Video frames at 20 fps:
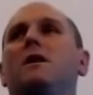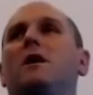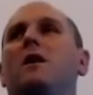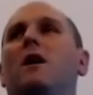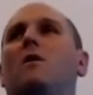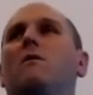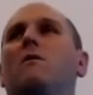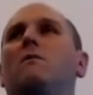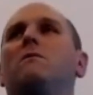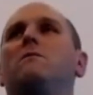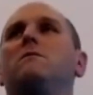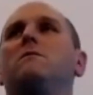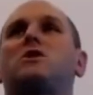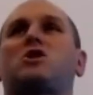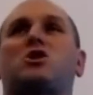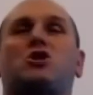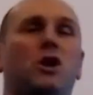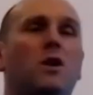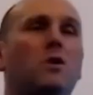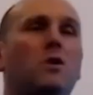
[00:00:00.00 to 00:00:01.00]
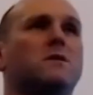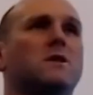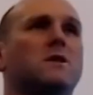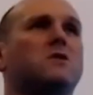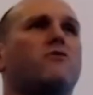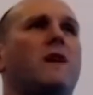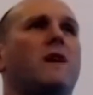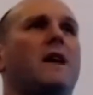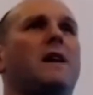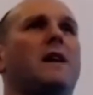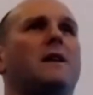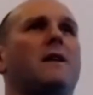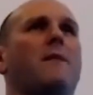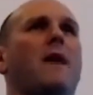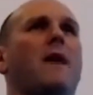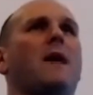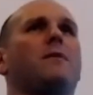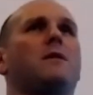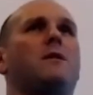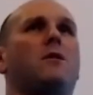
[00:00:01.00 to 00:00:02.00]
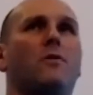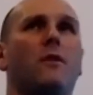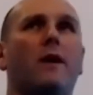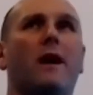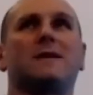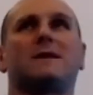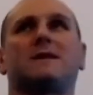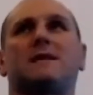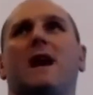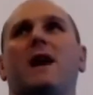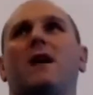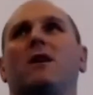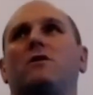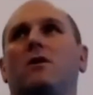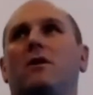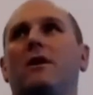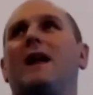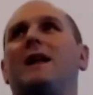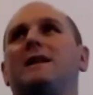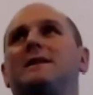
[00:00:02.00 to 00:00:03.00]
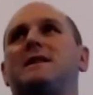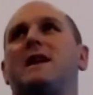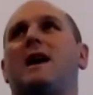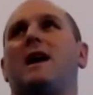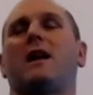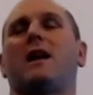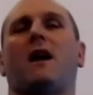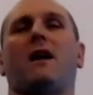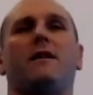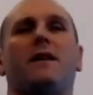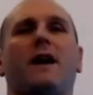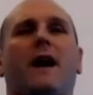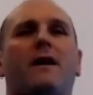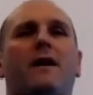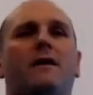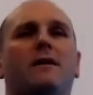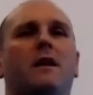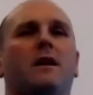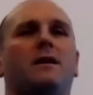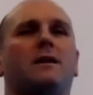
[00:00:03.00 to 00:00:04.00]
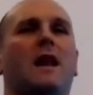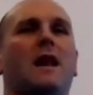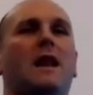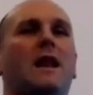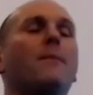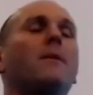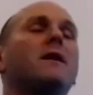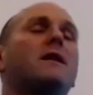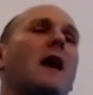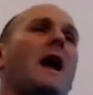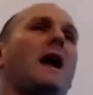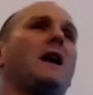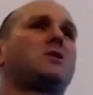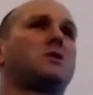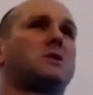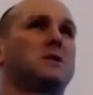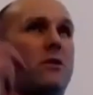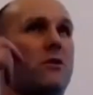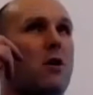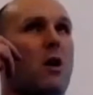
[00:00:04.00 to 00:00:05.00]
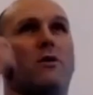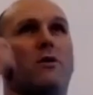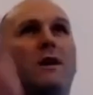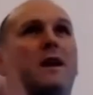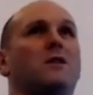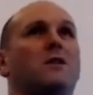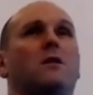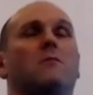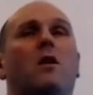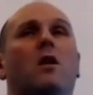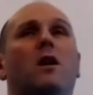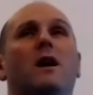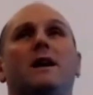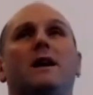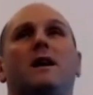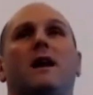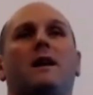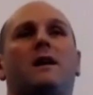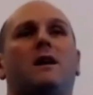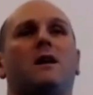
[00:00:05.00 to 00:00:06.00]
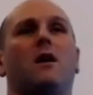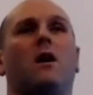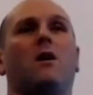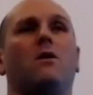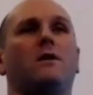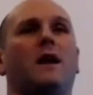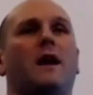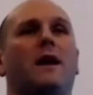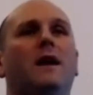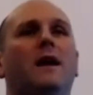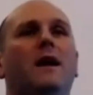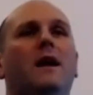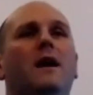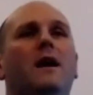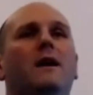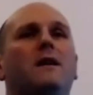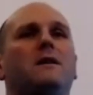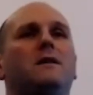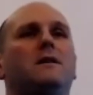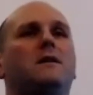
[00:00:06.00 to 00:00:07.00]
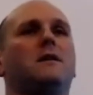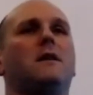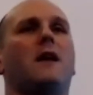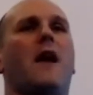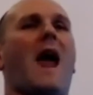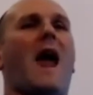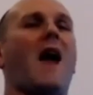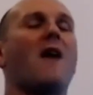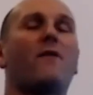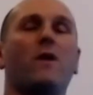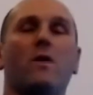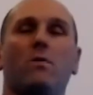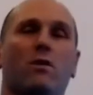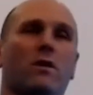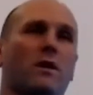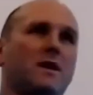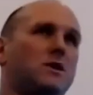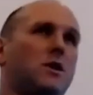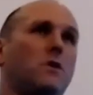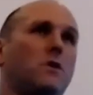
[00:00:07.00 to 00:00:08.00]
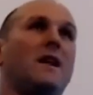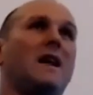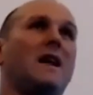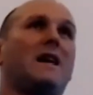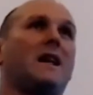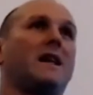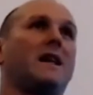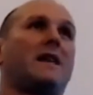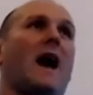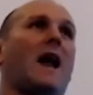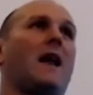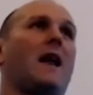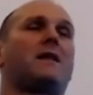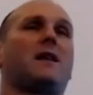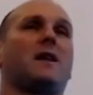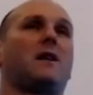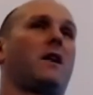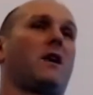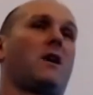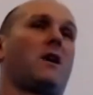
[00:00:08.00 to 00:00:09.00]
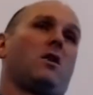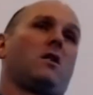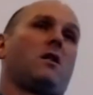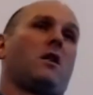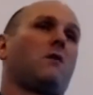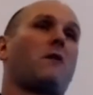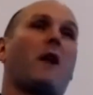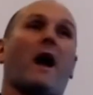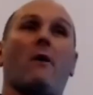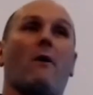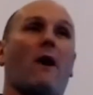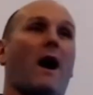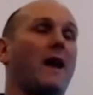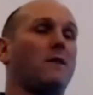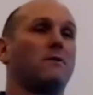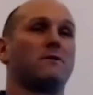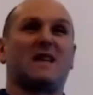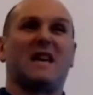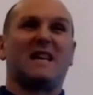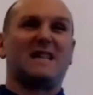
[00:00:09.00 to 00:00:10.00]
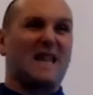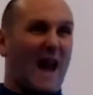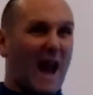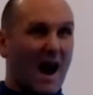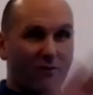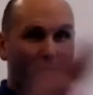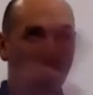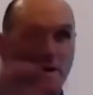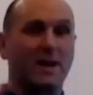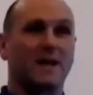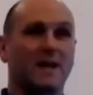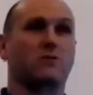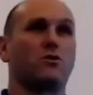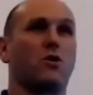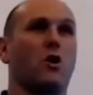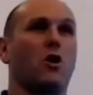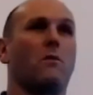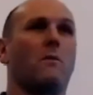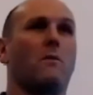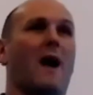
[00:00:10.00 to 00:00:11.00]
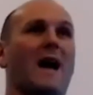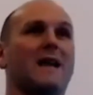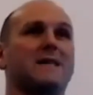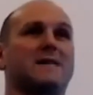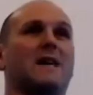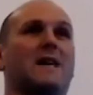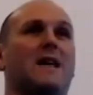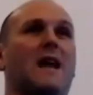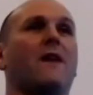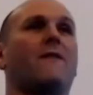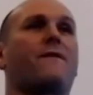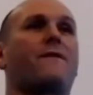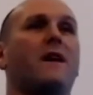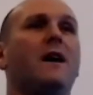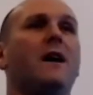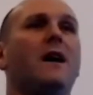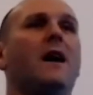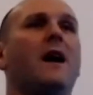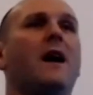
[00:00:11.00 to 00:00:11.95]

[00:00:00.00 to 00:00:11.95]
you know, students really that maybe do LCA or done LCA, that the limitations are only in your mind. Like, you know, everyone is uniquely talented. Like, I don't care what anyone says, everyone in this room has a gift.